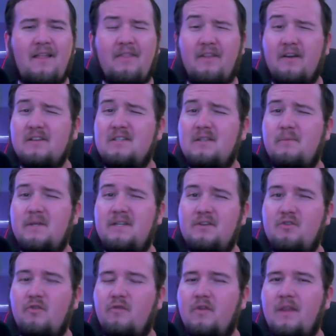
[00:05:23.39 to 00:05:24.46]
there is the
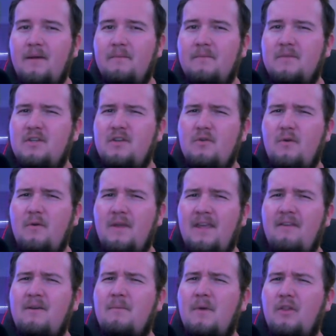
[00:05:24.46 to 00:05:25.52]
potential for them to
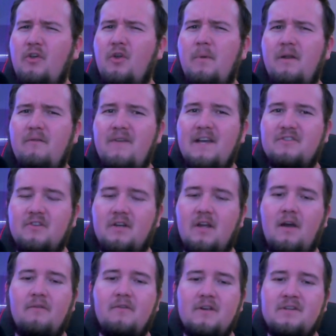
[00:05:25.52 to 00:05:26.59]
give him a little bit of extra
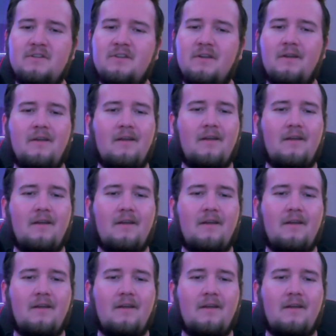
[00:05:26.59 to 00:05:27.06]
coverage.